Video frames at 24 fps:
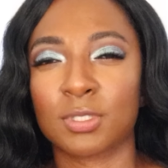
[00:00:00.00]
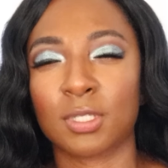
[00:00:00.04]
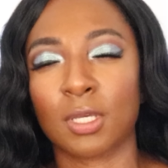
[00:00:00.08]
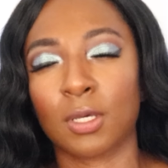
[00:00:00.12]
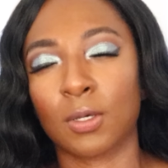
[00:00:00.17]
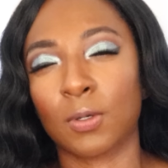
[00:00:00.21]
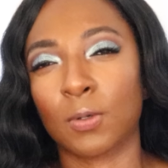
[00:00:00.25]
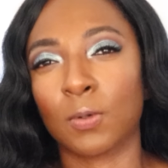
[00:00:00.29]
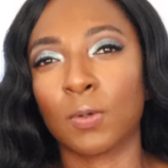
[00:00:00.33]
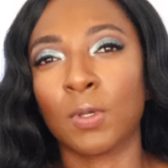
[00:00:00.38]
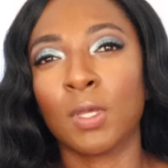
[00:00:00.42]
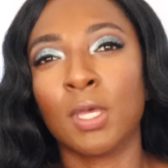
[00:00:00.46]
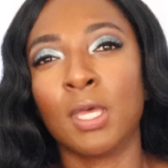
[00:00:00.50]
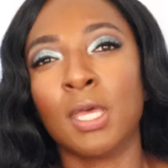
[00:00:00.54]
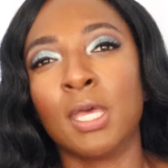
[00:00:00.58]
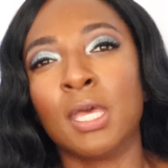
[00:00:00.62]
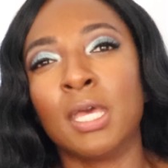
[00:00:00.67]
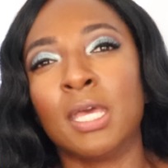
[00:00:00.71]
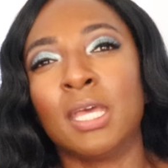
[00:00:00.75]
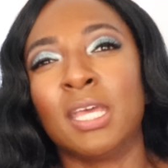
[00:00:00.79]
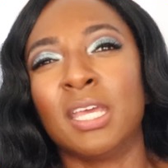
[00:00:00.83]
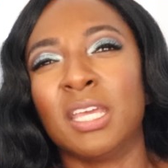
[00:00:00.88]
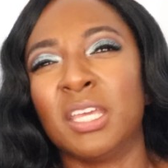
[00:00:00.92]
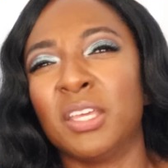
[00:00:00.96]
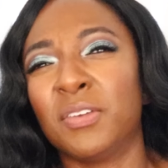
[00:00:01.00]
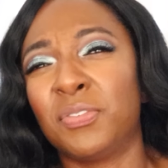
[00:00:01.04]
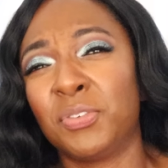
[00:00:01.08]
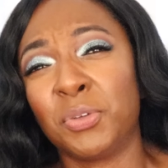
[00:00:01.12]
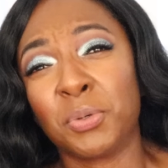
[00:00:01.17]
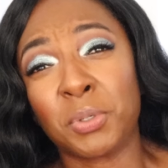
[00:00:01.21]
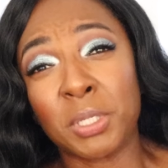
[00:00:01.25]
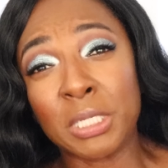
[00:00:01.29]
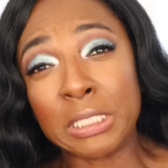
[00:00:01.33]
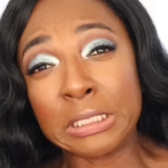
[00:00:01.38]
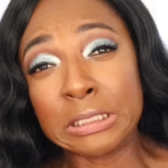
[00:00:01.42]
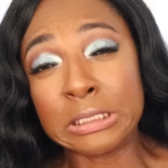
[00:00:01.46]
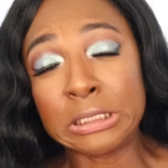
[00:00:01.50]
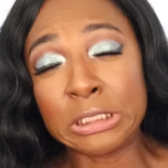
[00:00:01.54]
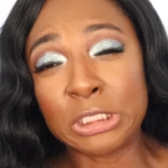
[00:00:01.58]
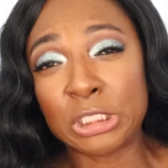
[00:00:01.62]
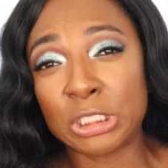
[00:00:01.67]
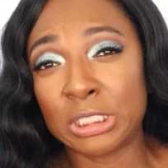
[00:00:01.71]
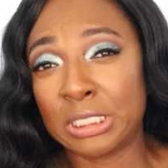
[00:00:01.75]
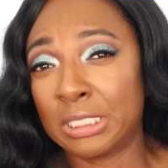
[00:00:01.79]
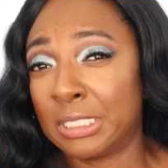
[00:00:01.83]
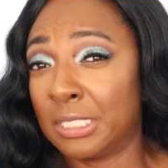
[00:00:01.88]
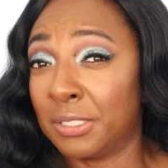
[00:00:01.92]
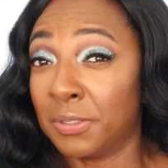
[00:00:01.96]
So if you can
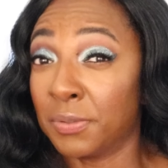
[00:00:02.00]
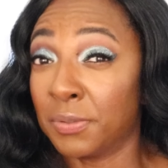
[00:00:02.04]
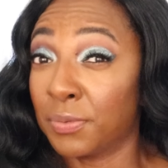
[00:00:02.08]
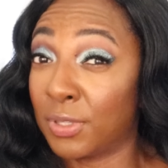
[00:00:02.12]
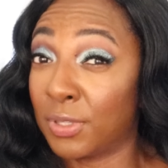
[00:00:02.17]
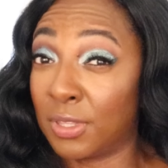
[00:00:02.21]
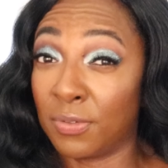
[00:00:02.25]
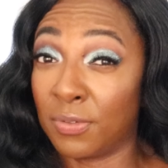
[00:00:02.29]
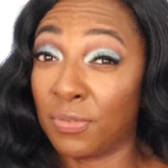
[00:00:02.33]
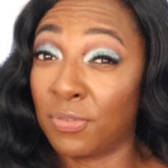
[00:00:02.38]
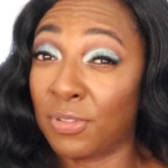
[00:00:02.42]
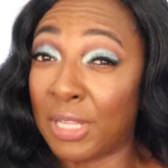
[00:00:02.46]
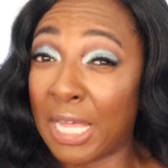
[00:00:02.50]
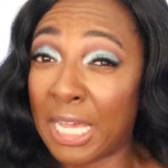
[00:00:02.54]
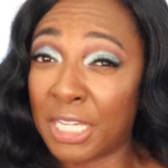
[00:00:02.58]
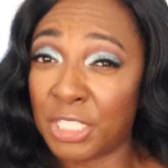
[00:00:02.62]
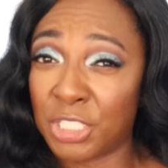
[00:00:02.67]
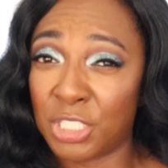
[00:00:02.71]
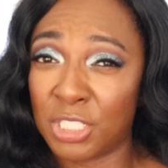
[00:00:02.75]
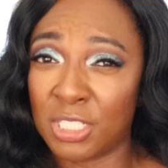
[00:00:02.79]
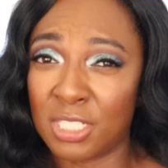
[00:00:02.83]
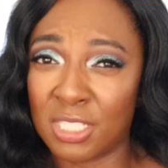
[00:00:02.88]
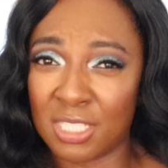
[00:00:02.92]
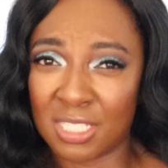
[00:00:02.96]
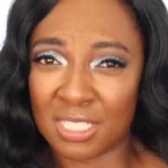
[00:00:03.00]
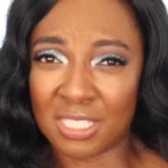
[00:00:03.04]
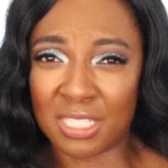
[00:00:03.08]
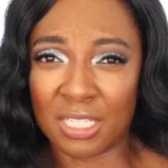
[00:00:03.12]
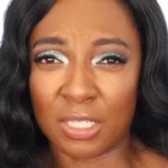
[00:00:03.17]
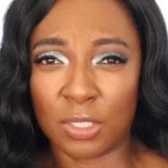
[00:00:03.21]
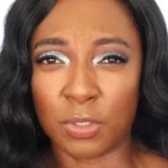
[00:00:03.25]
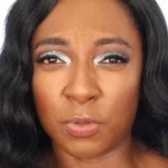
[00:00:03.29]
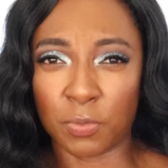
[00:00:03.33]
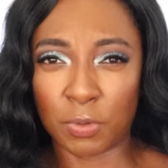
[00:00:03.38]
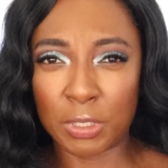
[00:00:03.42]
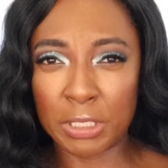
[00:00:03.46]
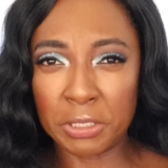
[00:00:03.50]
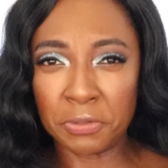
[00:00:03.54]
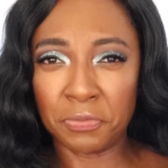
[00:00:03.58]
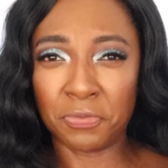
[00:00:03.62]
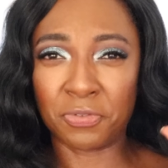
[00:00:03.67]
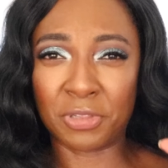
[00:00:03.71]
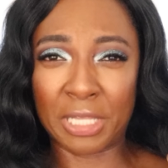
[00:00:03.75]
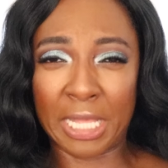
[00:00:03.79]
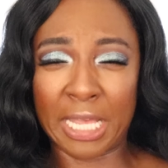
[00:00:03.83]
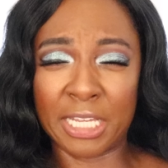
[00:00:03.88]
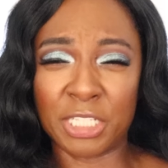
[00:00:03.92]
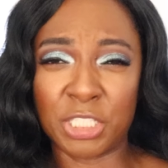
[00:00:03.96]
just deal with the flashes, it's like green
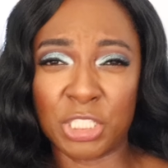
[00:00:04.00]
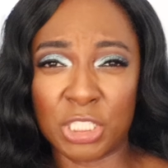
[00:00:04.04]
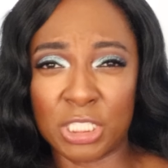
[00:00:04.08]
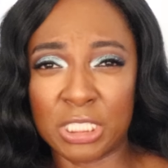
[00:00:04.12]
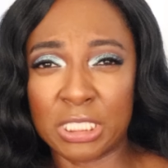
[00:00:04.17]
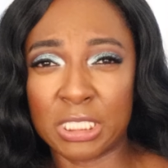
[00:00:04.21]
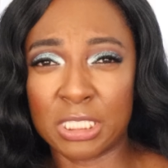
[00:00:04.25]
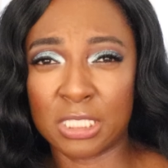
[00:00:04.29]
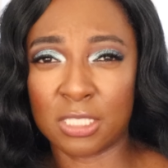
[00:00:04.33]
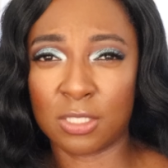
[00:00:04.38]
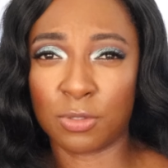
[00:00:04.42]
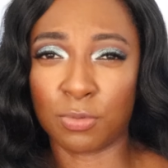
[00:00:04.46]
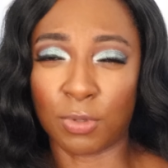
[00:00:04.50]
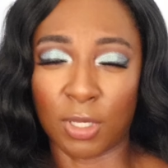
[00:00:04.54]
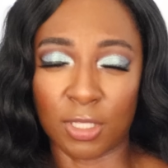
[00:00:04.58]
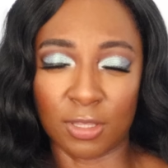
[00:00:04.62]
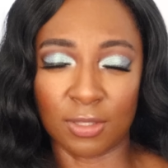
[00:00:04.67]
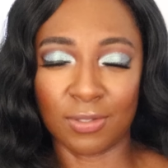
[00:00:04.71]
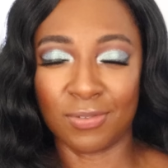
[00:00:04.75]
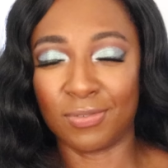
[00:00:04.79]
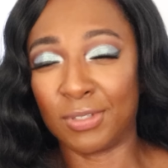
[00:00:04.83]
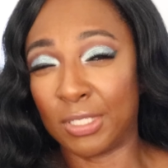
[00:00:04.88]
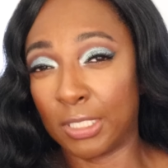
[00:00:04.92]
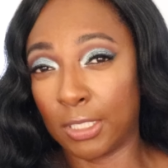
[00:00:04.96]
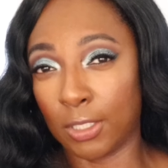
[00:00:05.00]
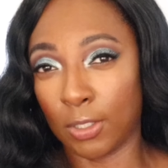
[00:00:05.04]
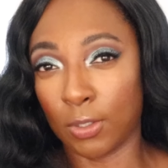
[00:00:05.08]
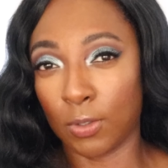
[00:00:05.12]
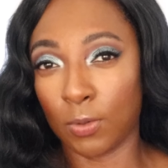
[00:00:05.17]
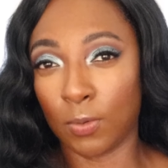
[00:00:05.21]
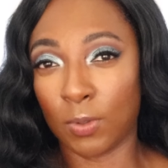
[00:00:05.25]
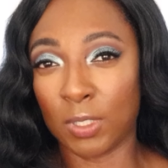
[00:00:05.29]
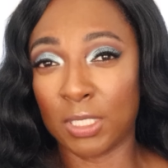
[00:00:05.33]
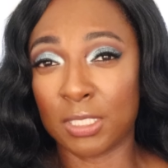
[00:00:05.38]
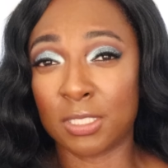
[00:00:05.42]
flashes throughout the video.